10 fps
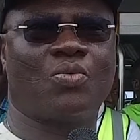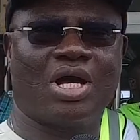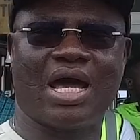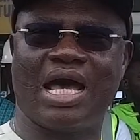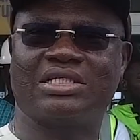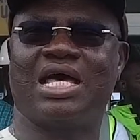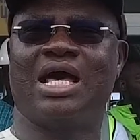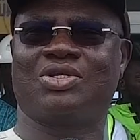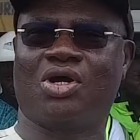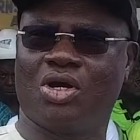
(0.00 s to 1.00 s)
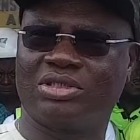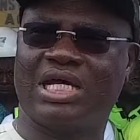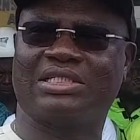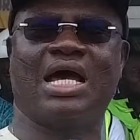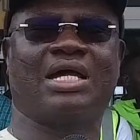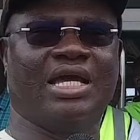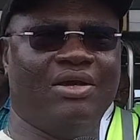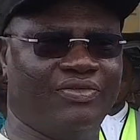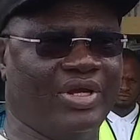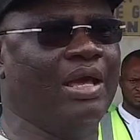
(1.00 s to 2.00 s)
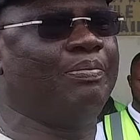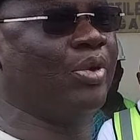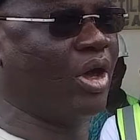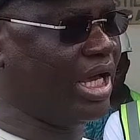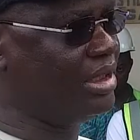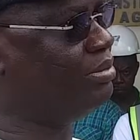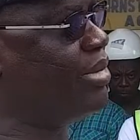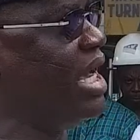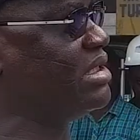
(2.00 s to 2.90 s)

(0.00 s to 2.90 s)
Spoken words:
workers are those that are gainfully employed by